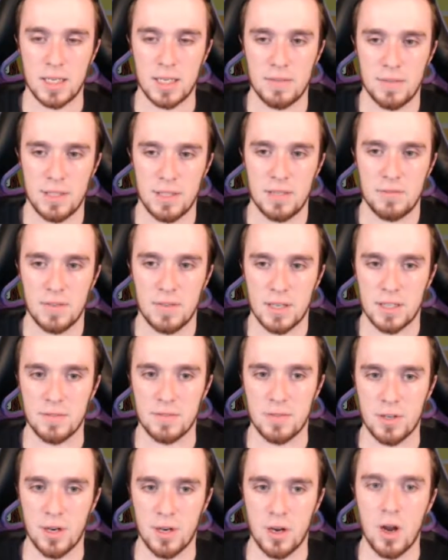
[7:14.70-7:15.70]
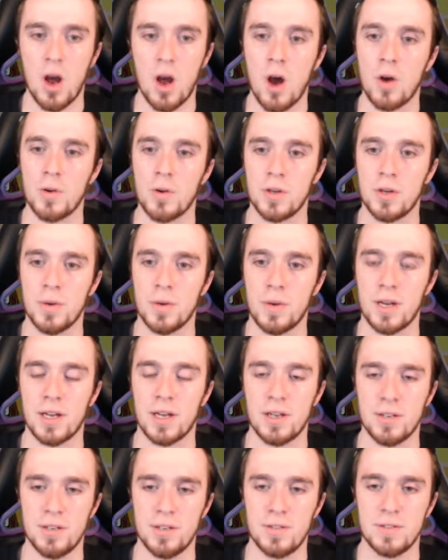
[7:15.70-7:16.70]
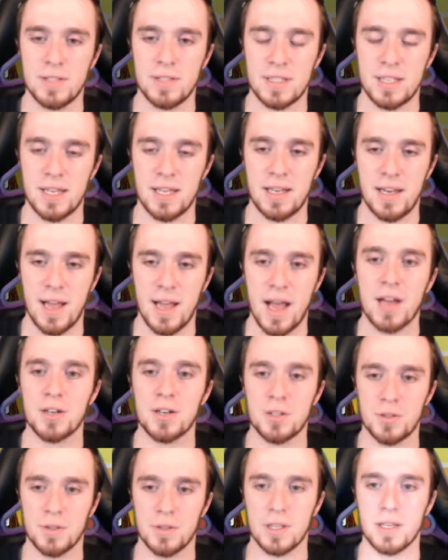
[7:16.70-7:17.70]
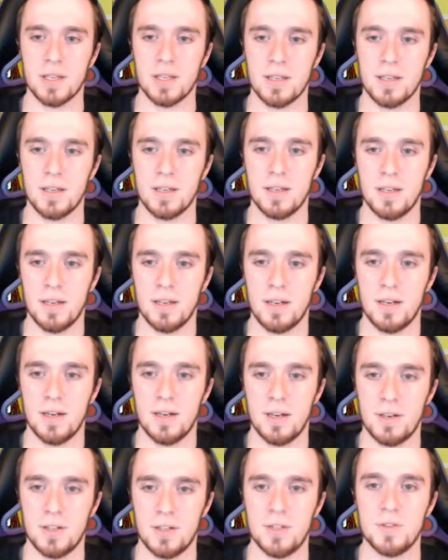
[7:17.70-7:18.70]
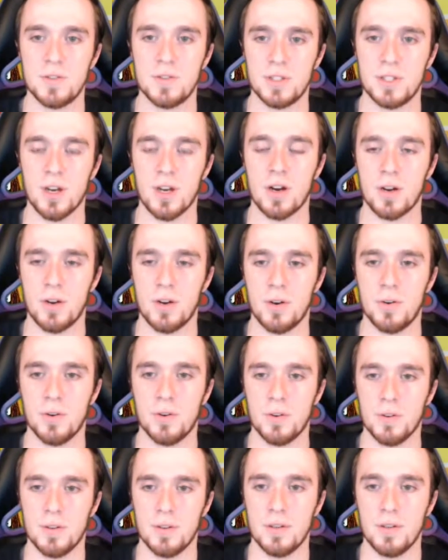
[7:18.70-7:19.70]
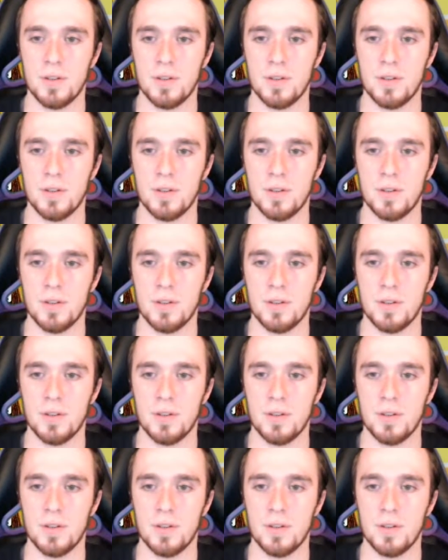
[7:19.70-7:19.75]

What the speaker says: Get the effect. Oh, you know what I could do instead? Actually, use Dark Hole,